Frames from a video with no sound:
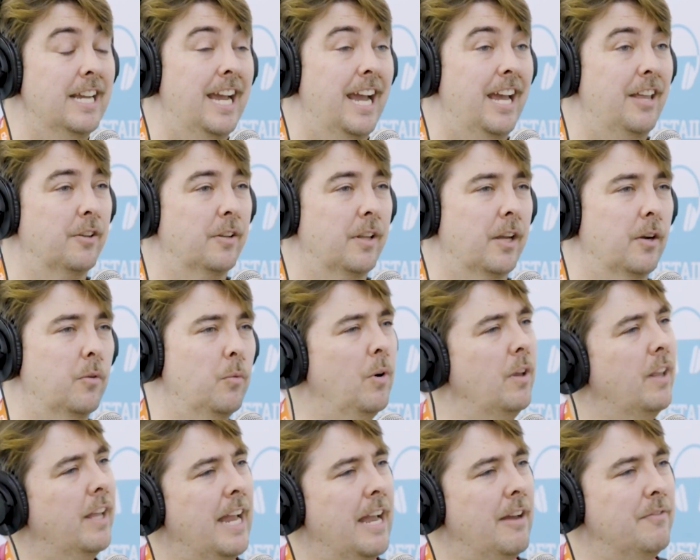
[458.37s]
and they're like,
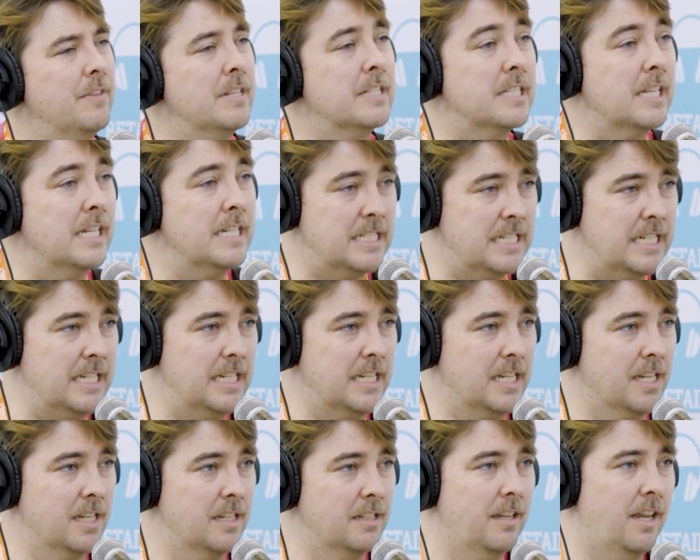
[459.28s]
well, I have this
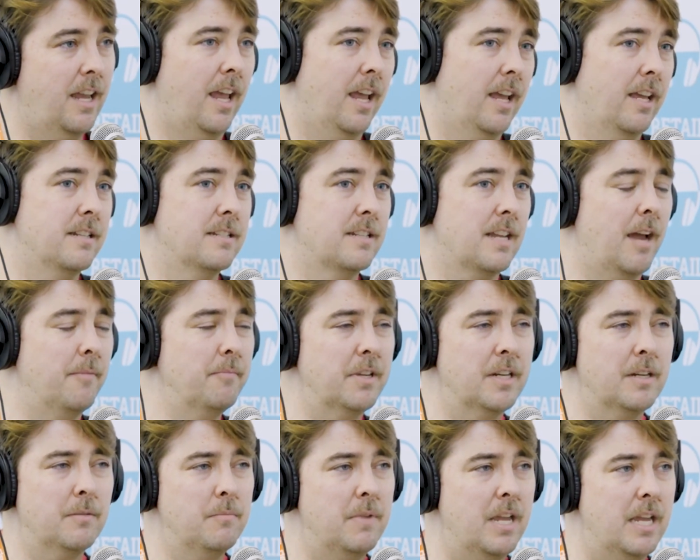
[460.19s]
idea, and I'm
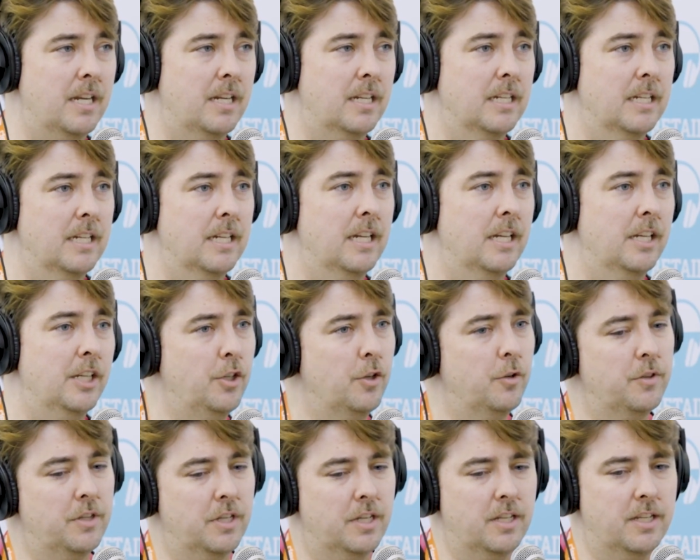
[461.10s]
going to make
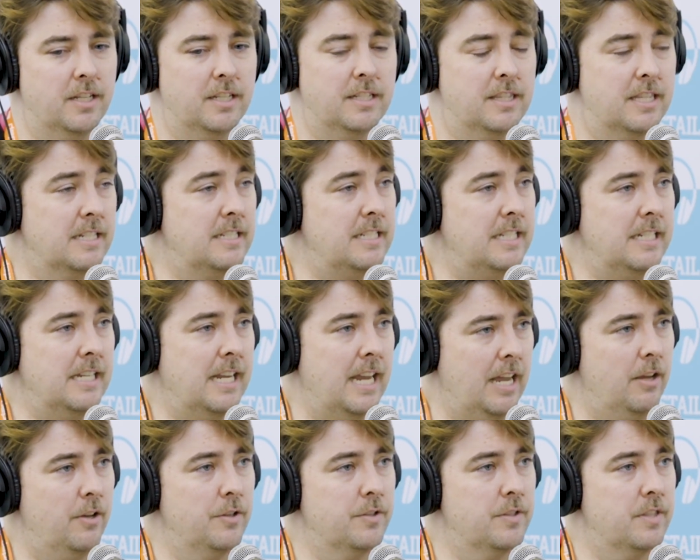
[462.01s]
the
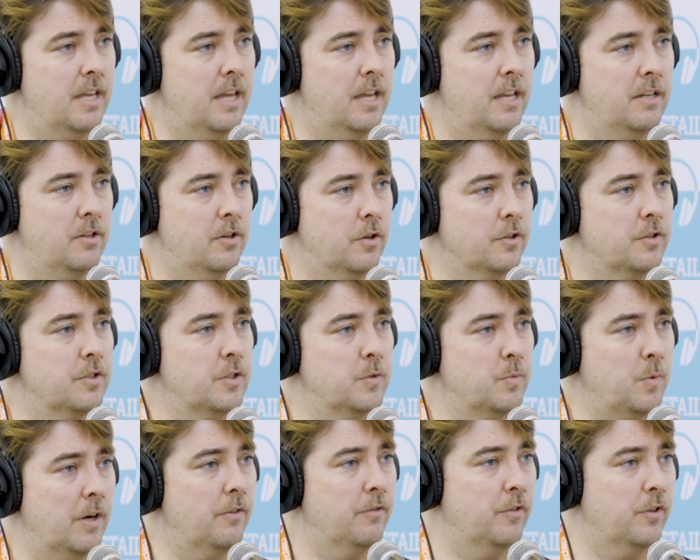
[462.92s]
decals that nurses
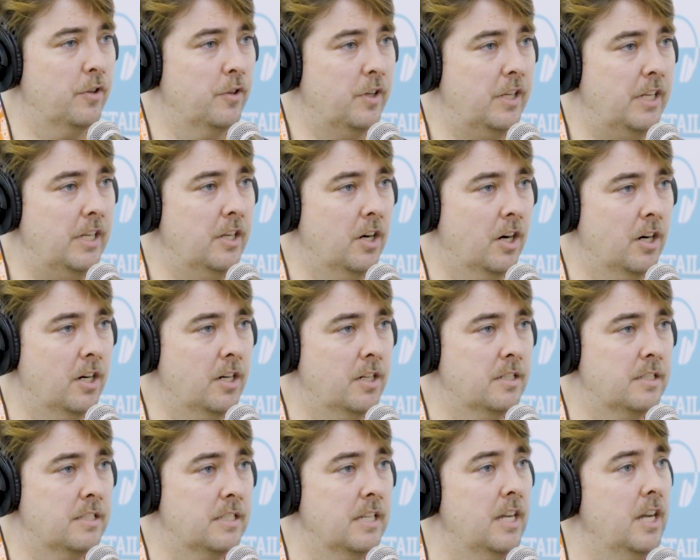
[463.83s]
wear for their key
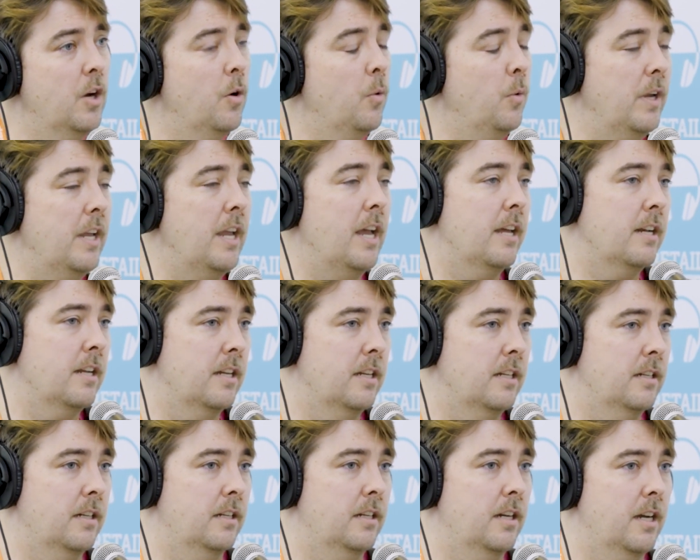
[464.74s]
cards. We had
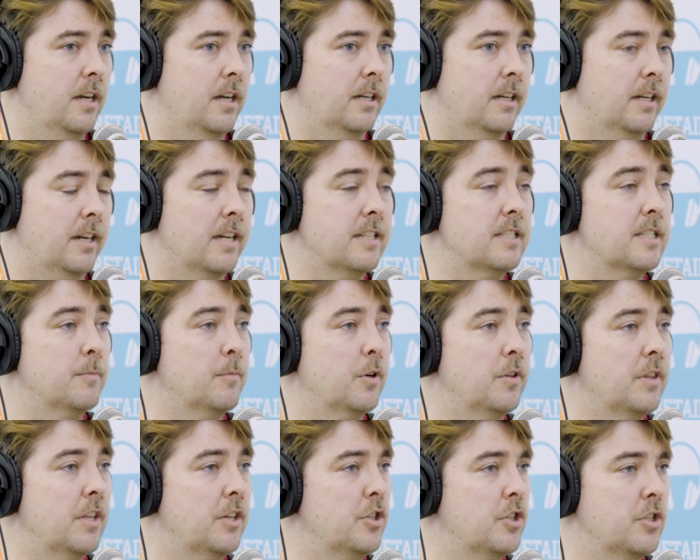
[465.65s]
a customer
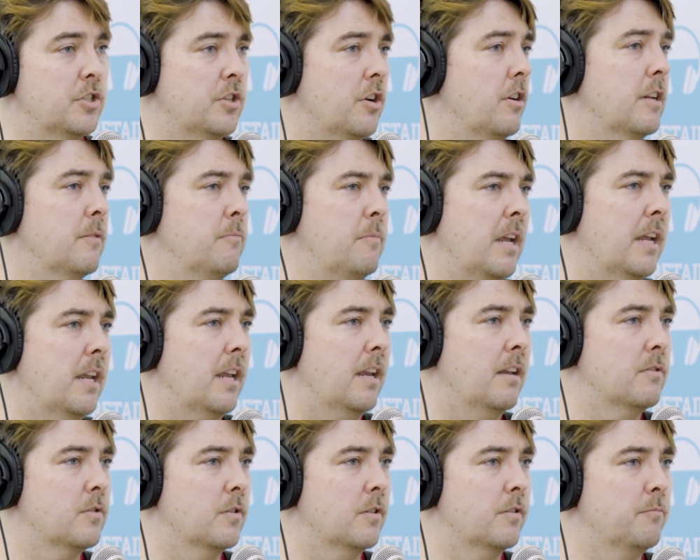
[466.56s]
that just started
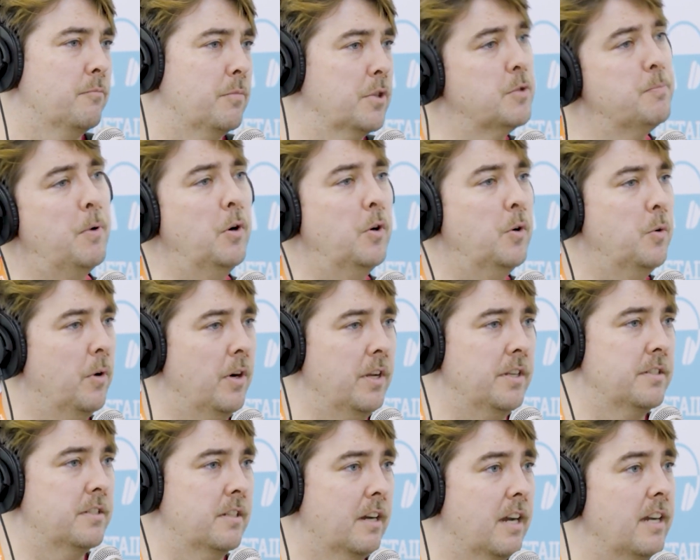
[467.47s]
making sort of bespoke
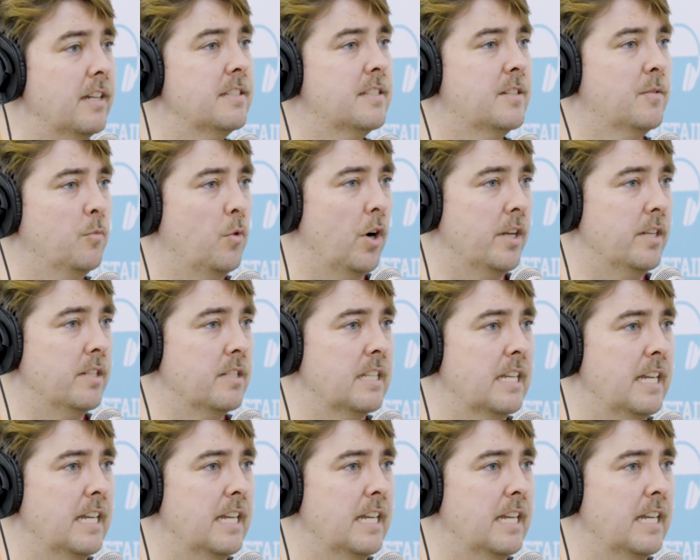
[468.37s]
ones, custom ones,